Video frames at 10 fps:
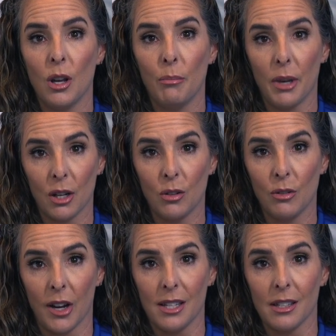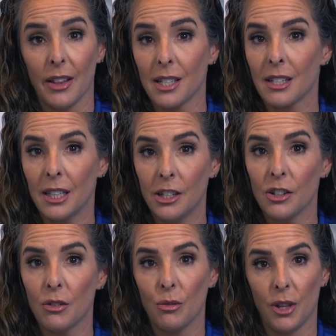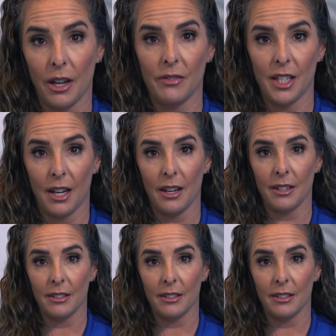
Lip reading: medical device and that's cleared through the FDA.